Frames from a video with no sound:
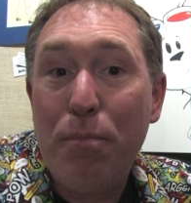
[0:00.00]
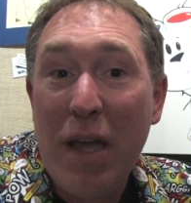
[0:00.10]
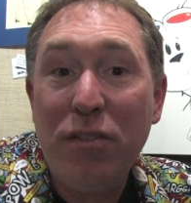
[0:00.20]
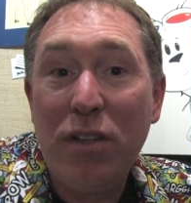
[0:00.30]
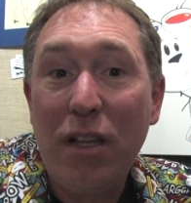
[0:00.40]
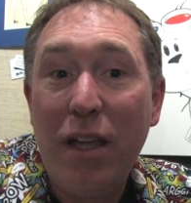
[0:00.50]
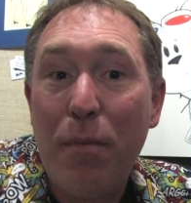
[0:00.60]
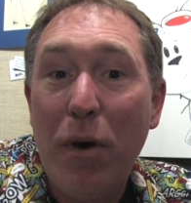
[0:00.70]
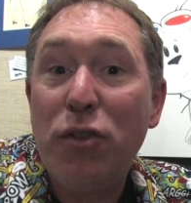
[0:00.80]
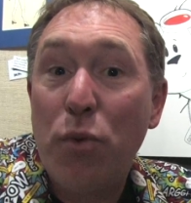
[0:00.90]
basically a
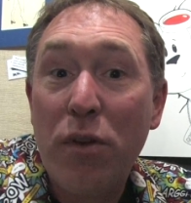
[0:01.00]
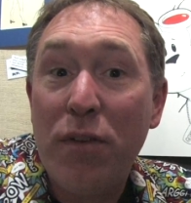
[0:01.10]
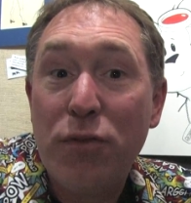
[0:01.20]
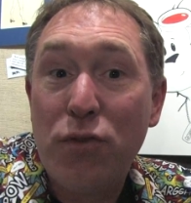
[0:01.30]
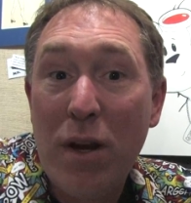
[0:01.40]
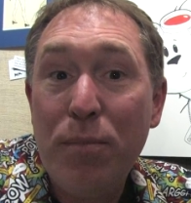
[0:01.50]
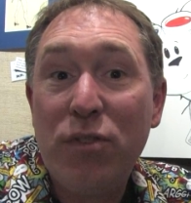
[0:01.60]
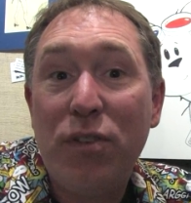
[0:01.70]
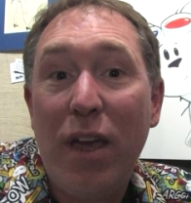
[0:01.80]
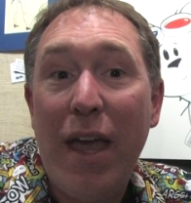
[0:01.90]
month's worth of
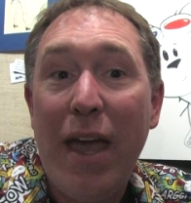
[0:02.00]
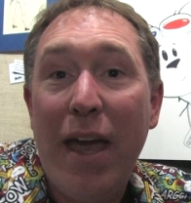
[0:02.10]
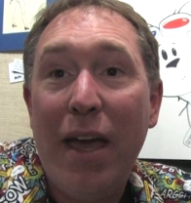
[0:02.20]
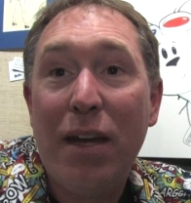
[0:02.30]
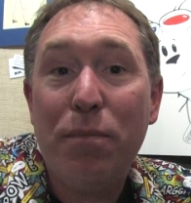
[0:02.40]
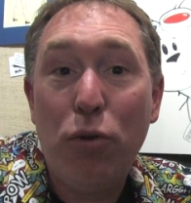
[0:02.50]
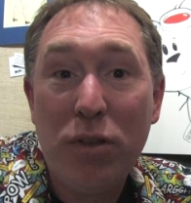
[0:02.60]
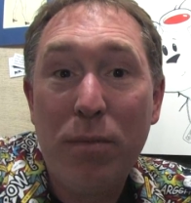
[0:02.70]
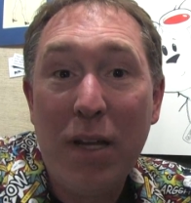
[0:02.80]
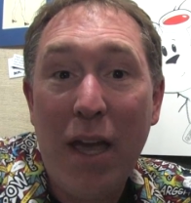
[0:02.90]
strips and put
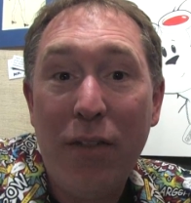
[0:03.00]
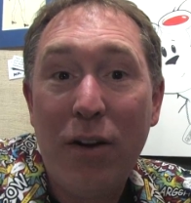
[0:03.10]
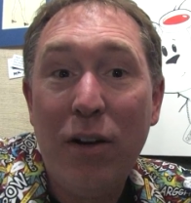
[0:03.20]
them together.